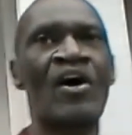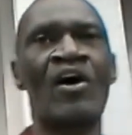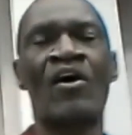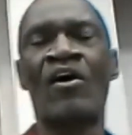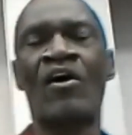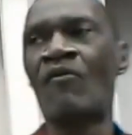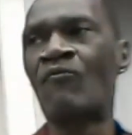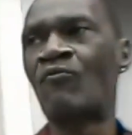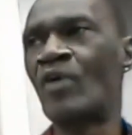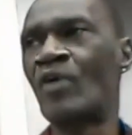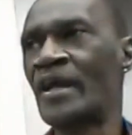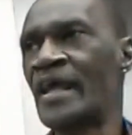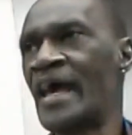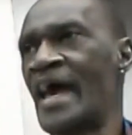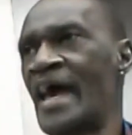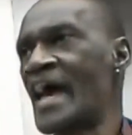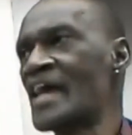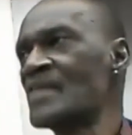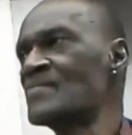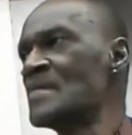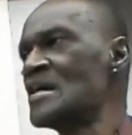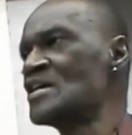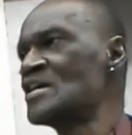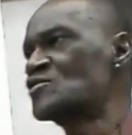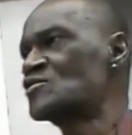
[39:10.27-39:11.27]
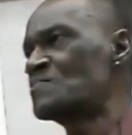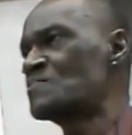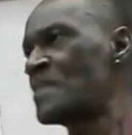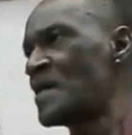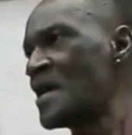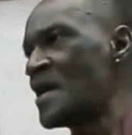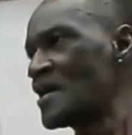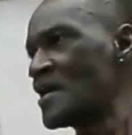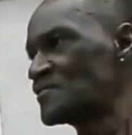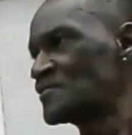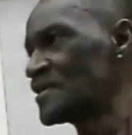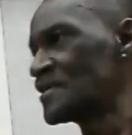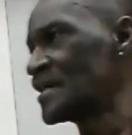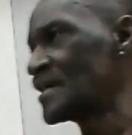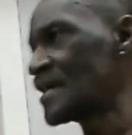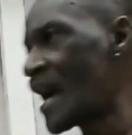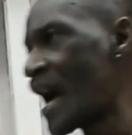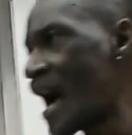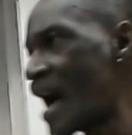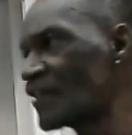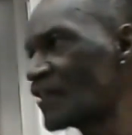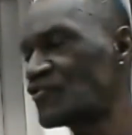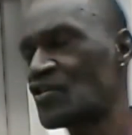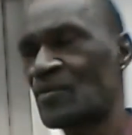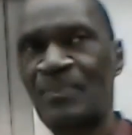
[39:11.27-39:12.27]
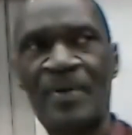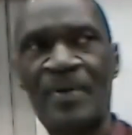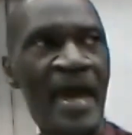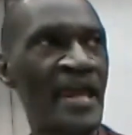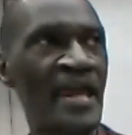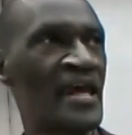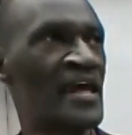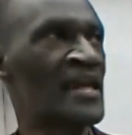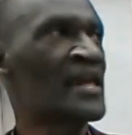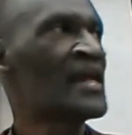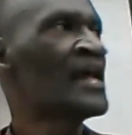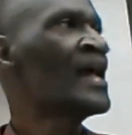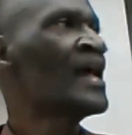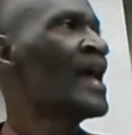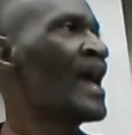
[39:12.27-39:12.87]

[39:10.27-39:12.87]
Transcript: of what had me spiritually constipated